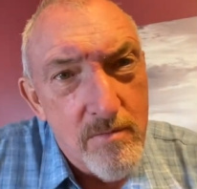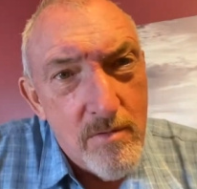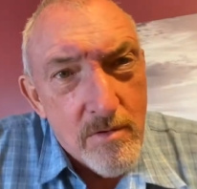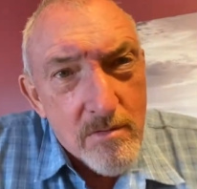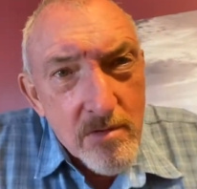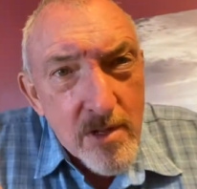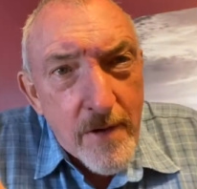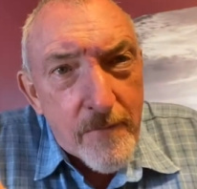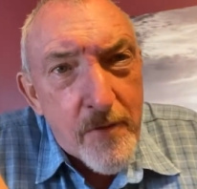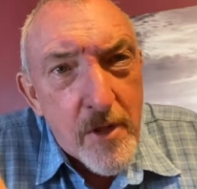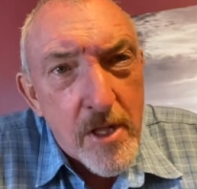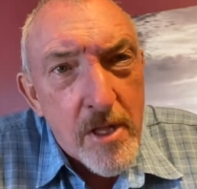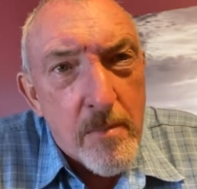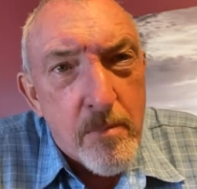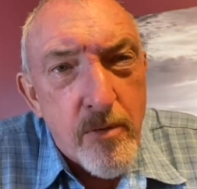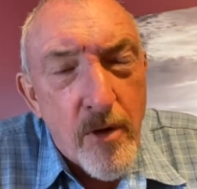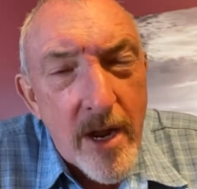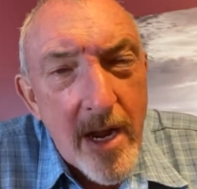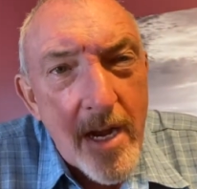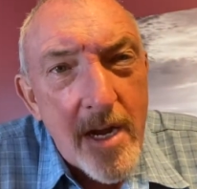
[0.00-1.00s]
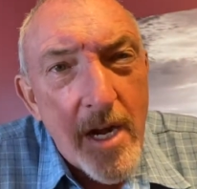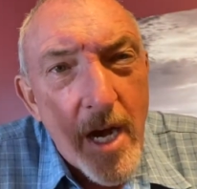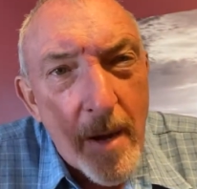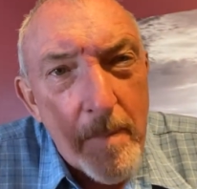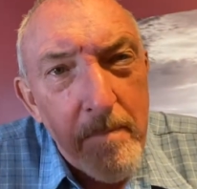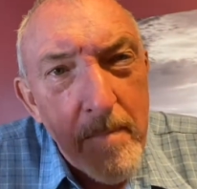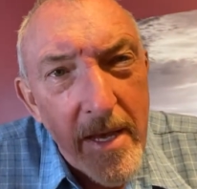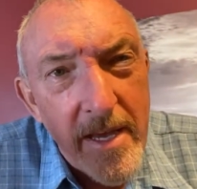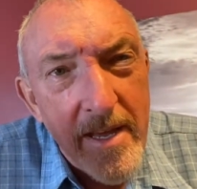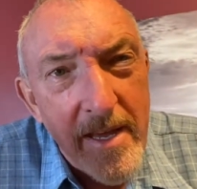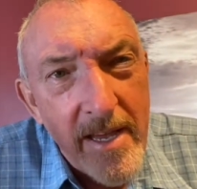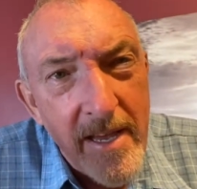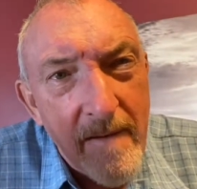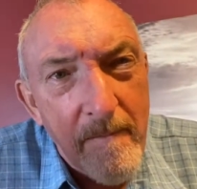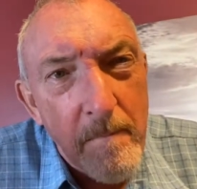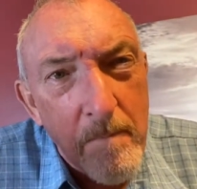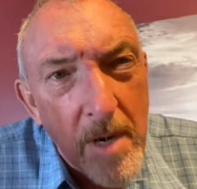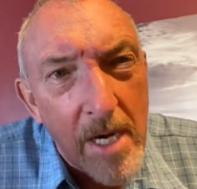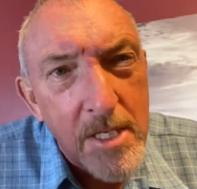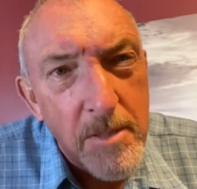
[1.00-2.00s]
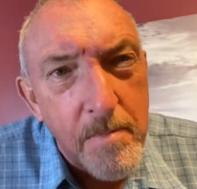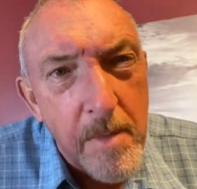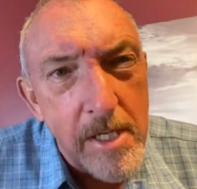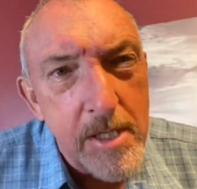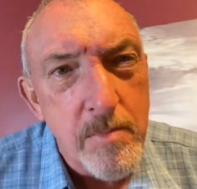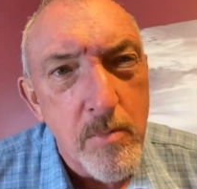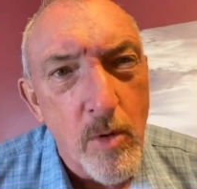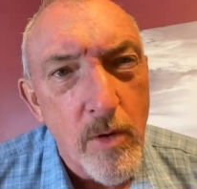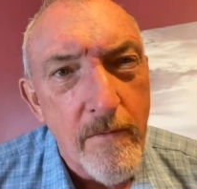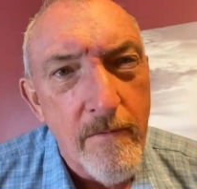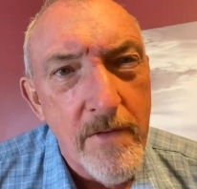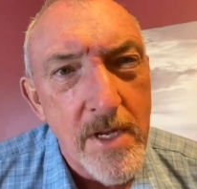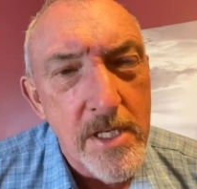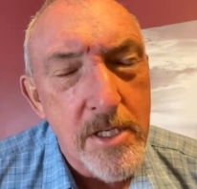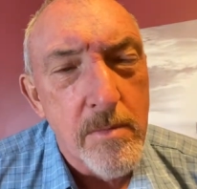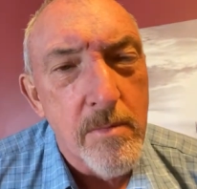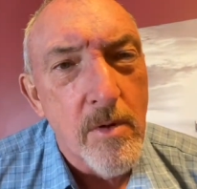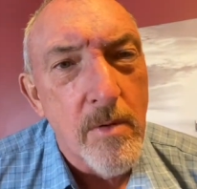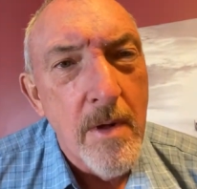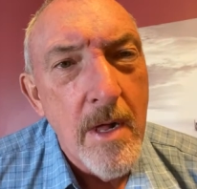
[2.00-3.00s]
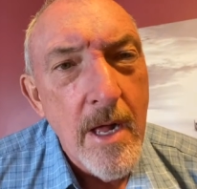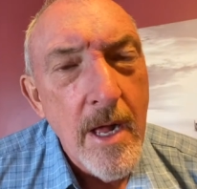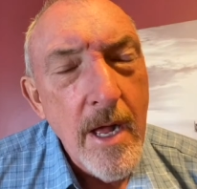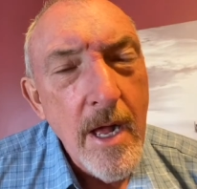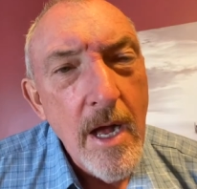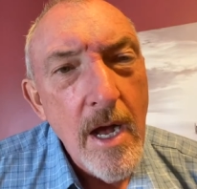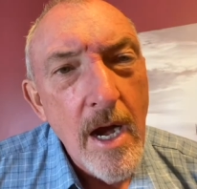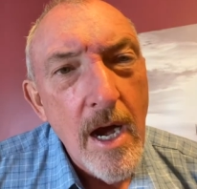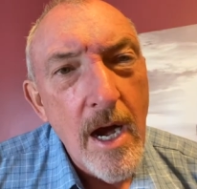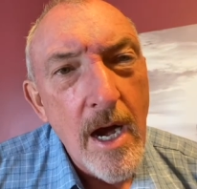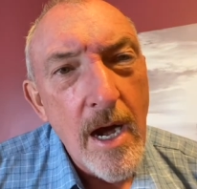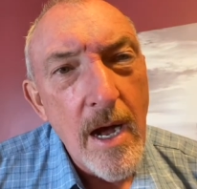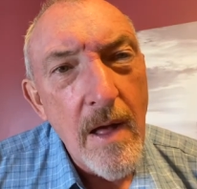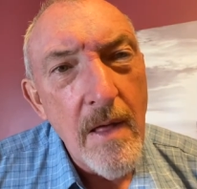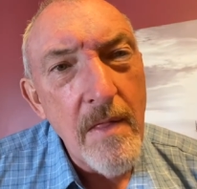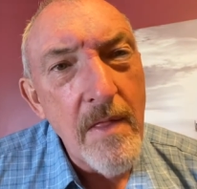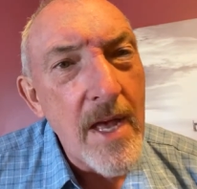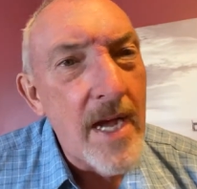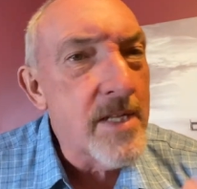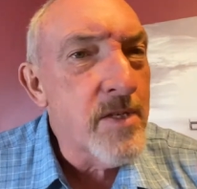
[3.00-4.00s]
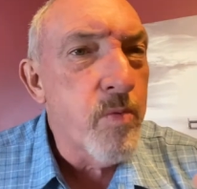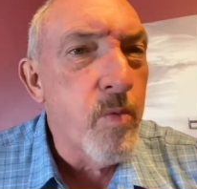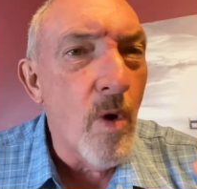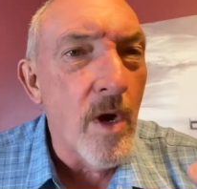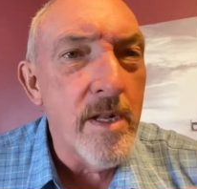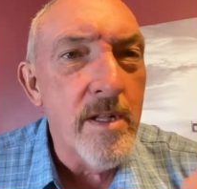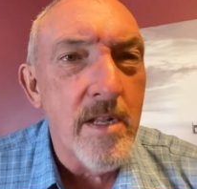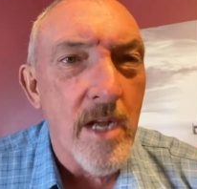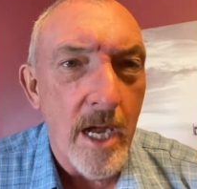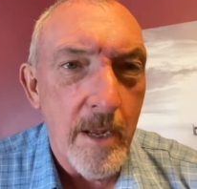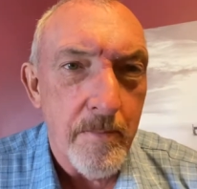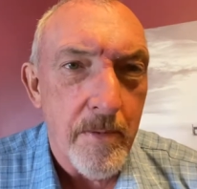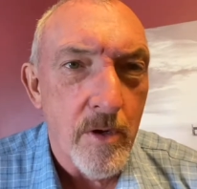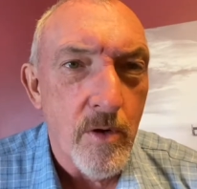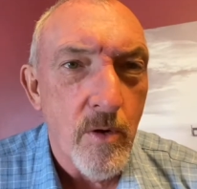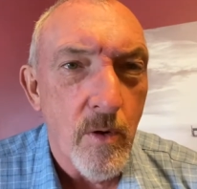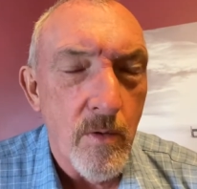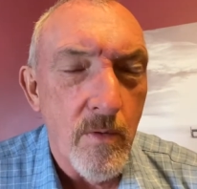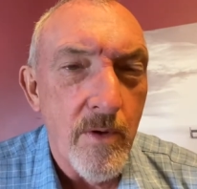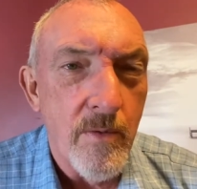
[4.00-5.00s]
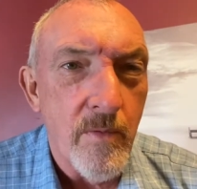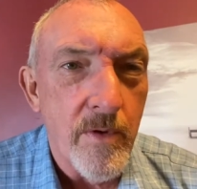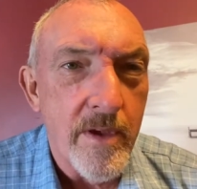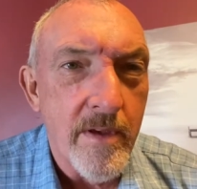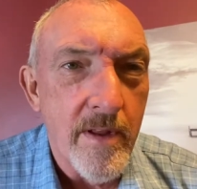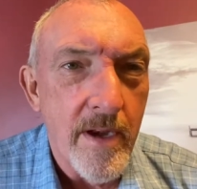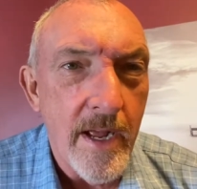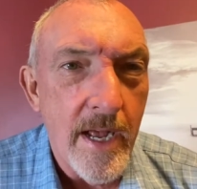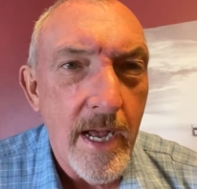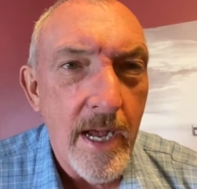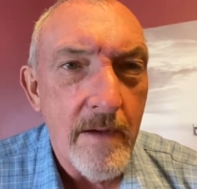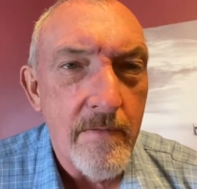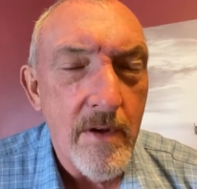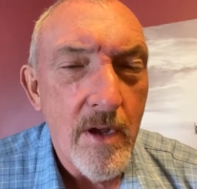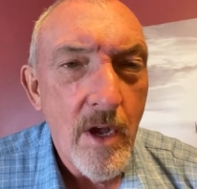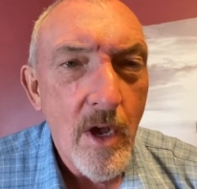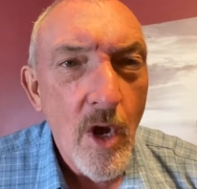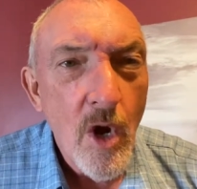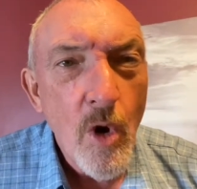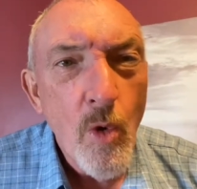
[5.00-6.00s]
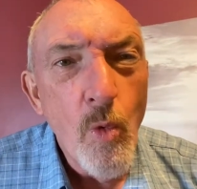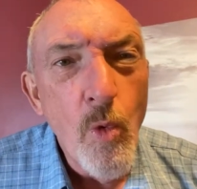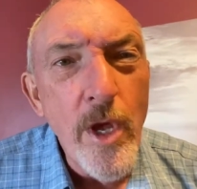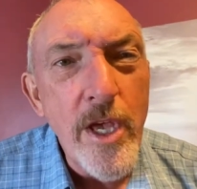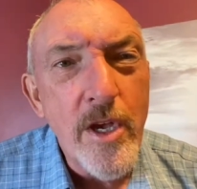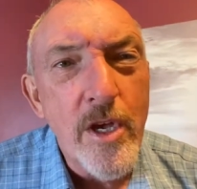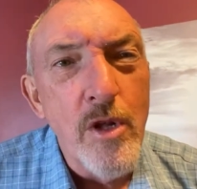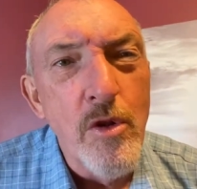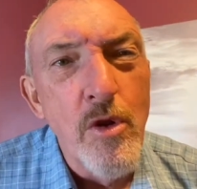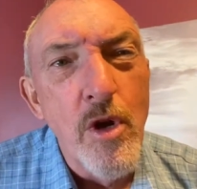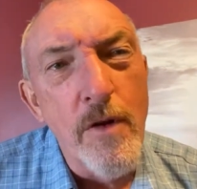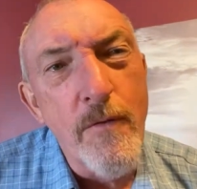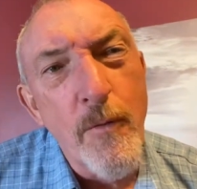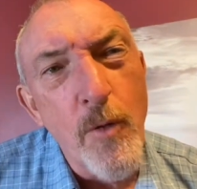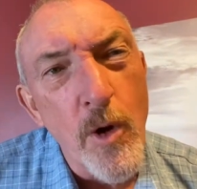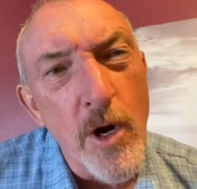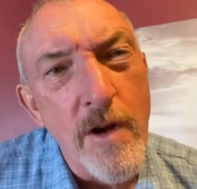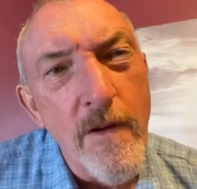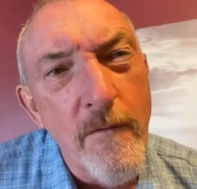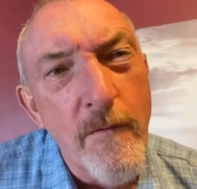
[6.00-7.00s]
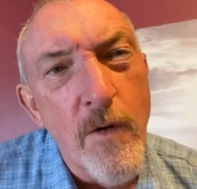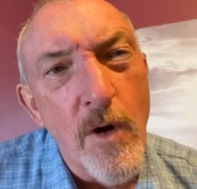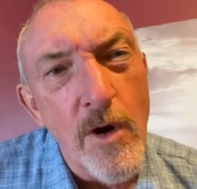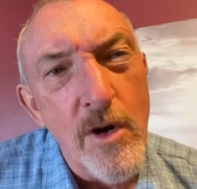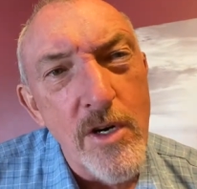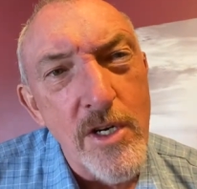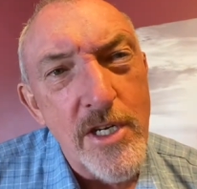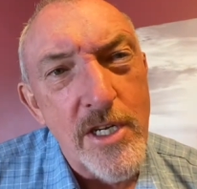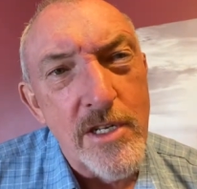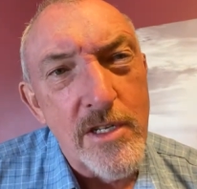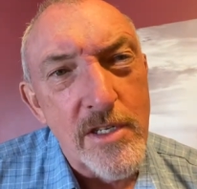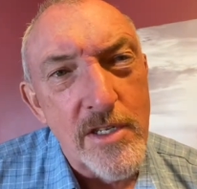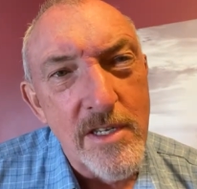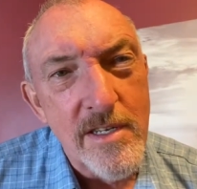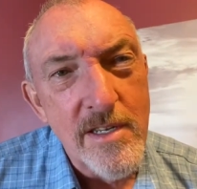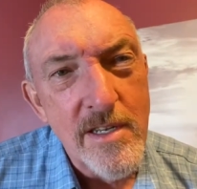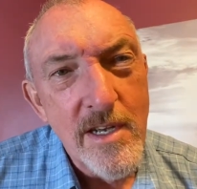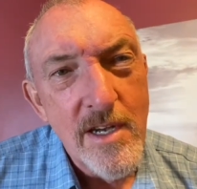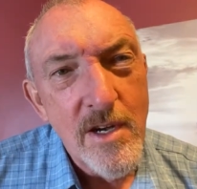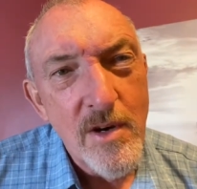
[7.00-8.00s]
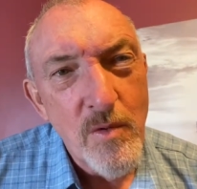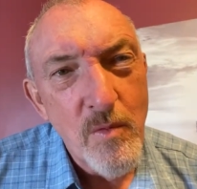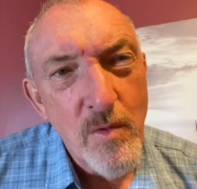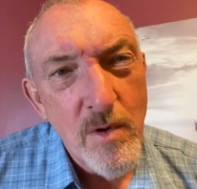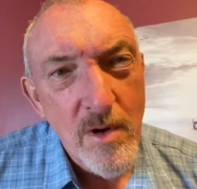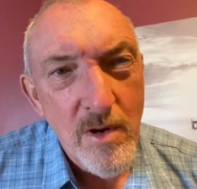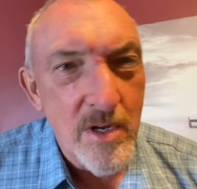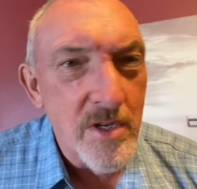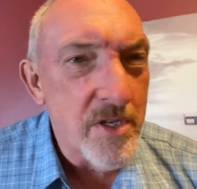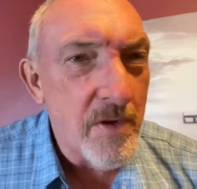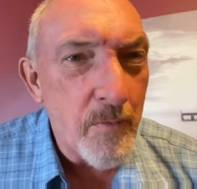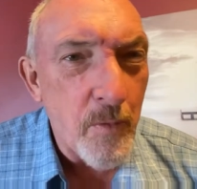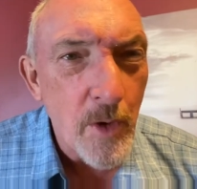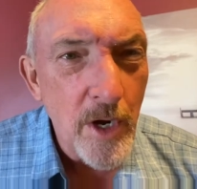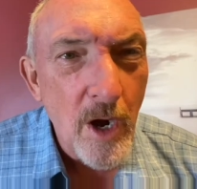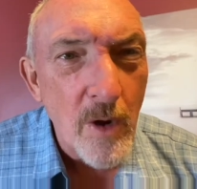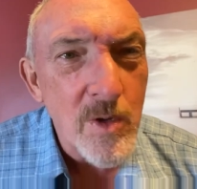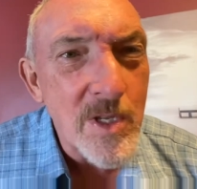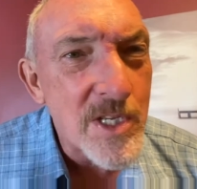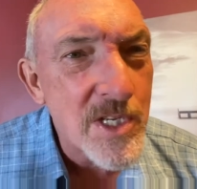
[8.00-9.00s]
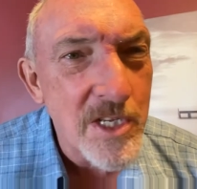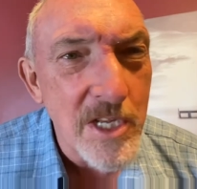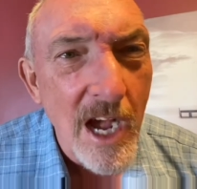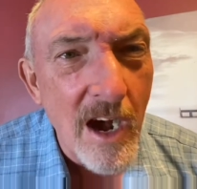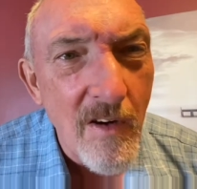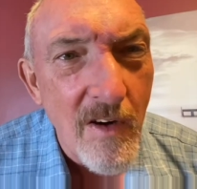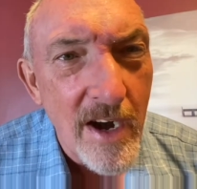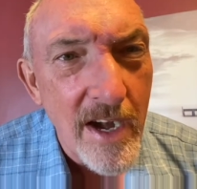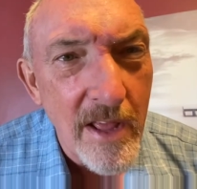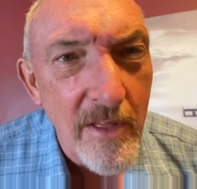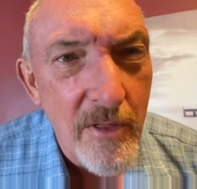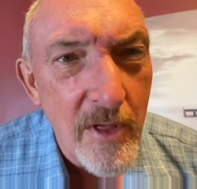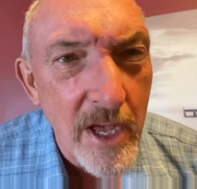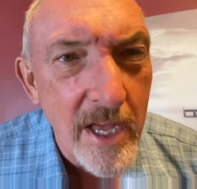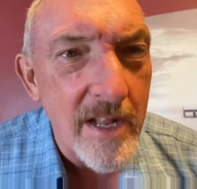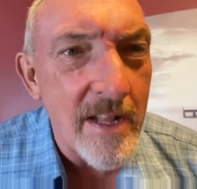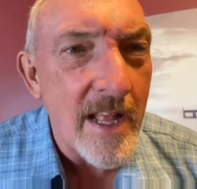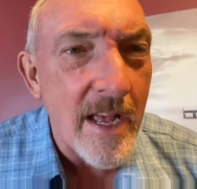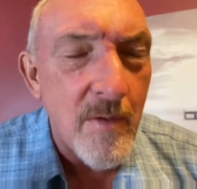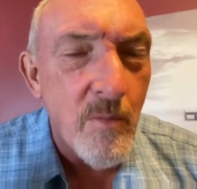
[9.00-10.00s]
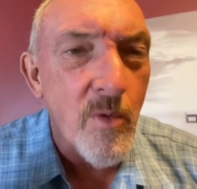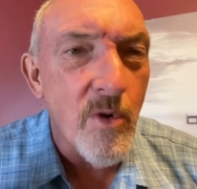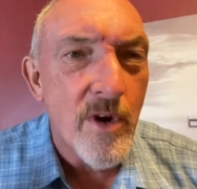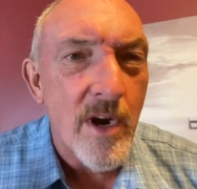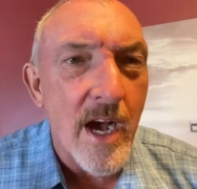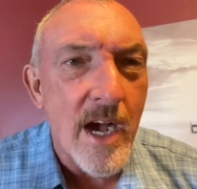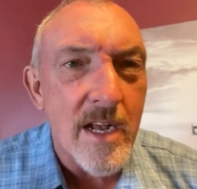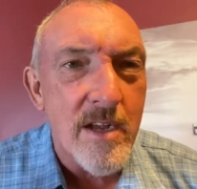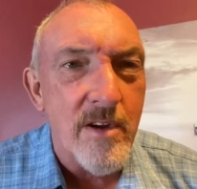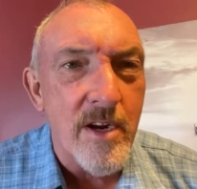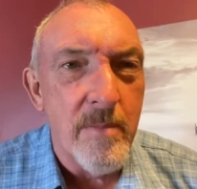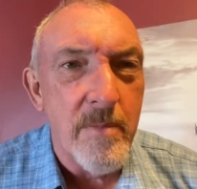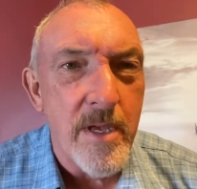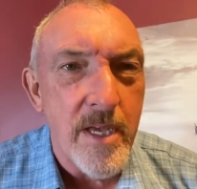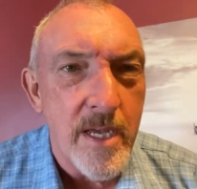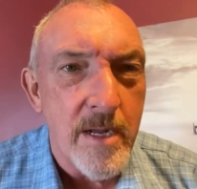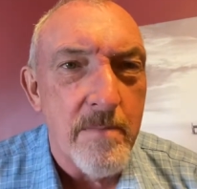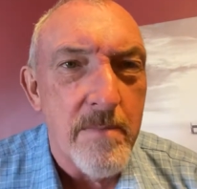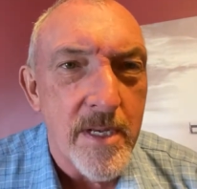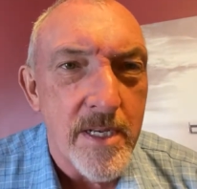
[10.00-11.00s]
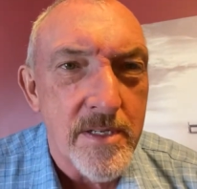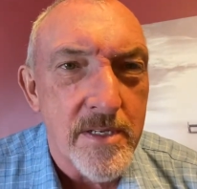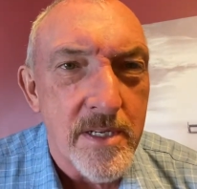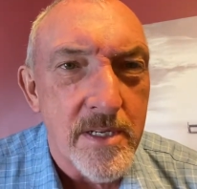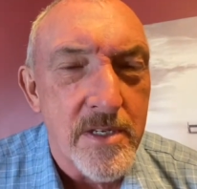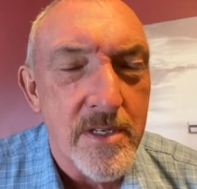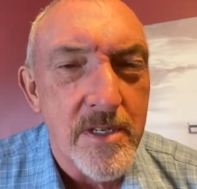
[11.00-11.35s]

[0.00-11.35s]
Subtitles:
We're lifting the brand up, making it much, much more visible. That's one type of goal that we could have. We could look for conversions, because if we don't sell anything, then we're not going to be in business.